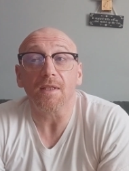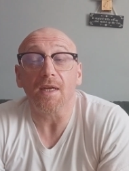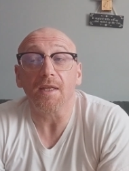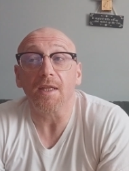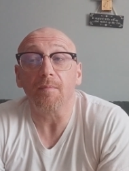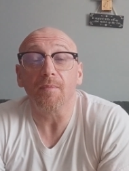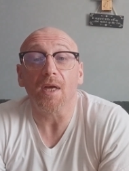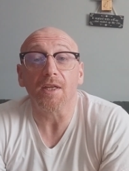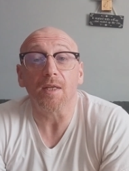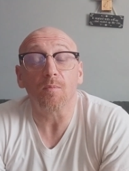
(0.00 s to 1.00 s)
And
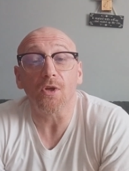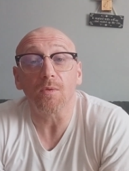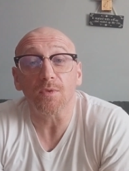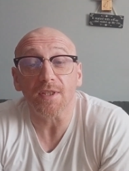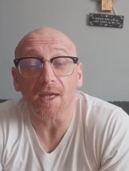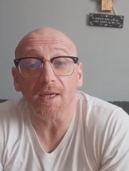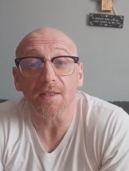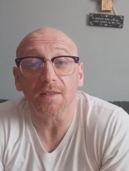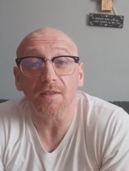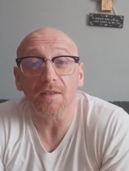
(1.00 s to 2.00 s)
then mine was
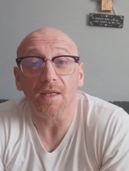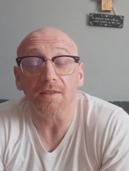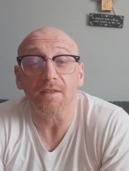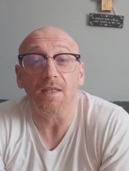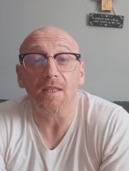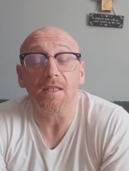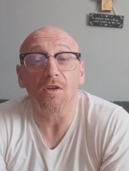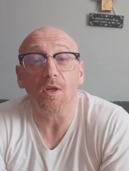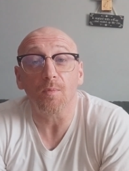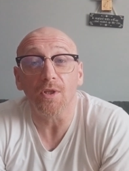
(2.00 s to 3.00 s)
hacked and they deleted
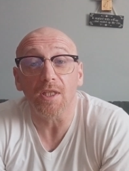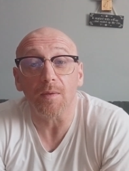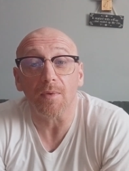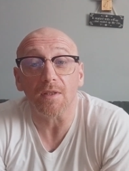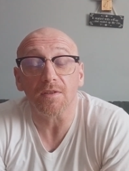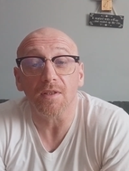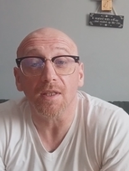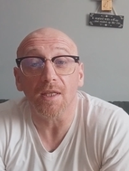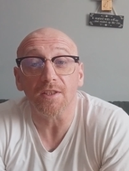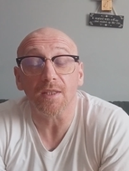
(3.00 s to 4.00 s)
all my emails.
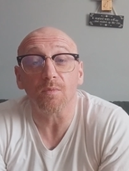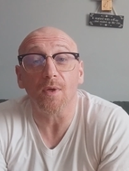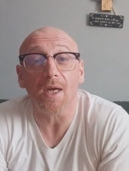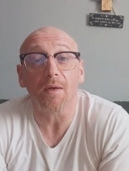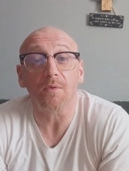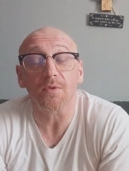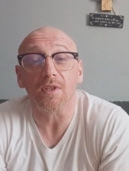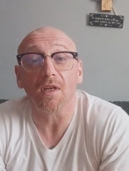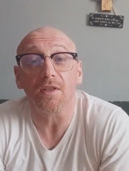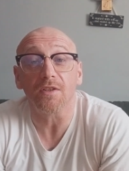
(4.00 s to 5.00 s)
Except what happened was
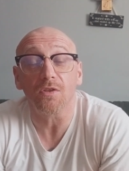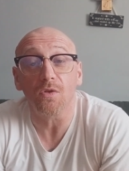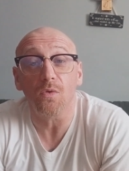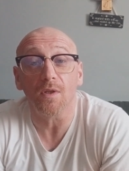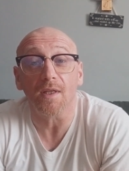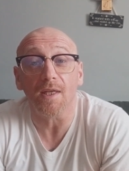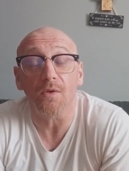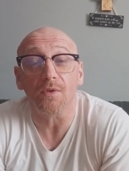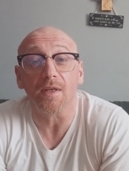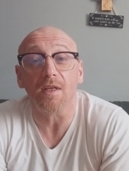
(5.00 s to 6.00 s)
I got into Google
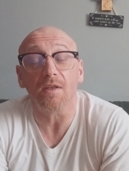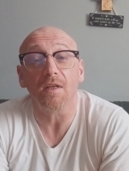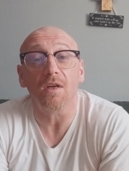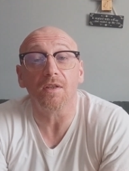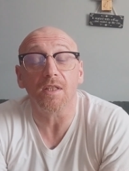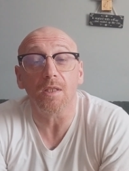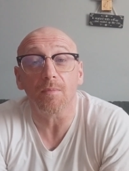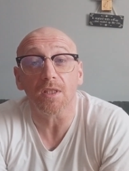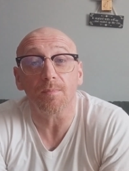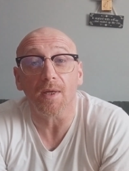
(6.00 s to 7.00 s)
Cloud and I got a lot of the
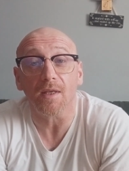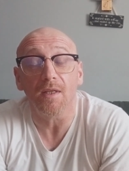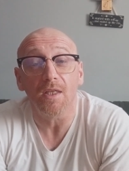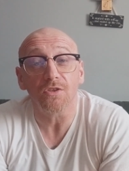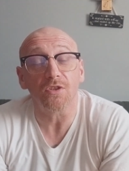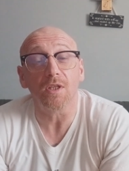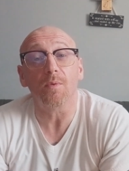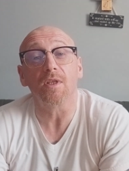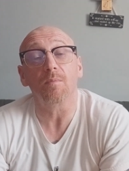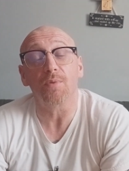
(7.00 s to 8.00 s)
emails back. So now
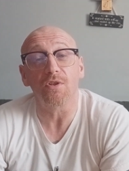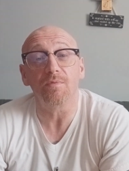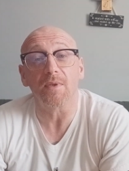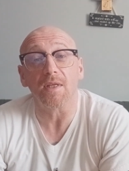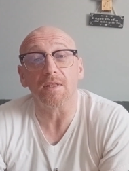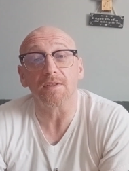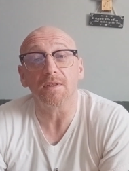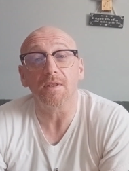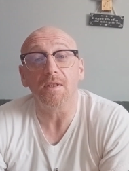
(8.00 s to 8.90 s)
I can prove my case.